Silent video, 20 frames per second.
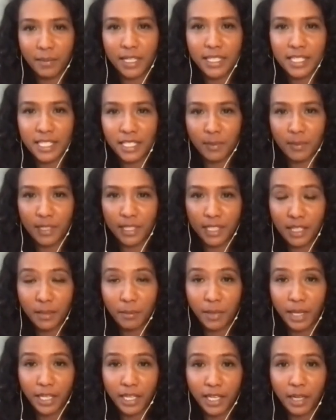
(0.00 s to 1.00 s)
my
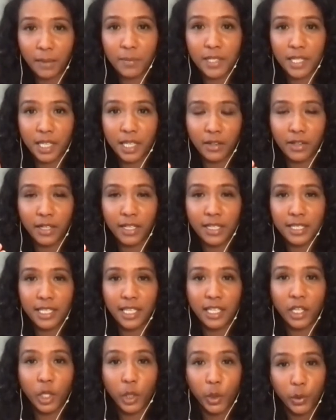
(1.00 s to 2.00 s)
CBT mind comes out and
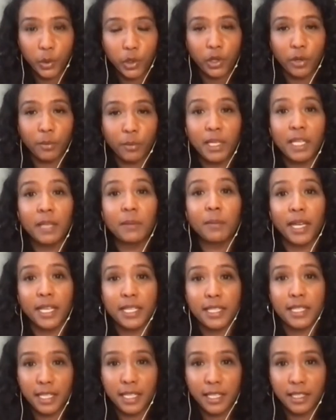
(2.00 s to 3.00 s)
say, "No, you're
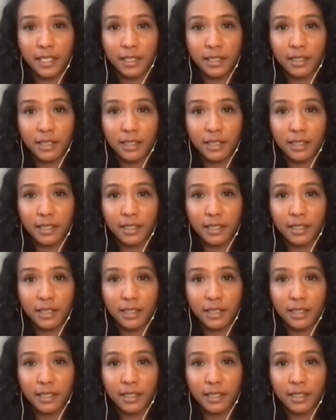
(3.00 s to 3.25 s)
minimizing.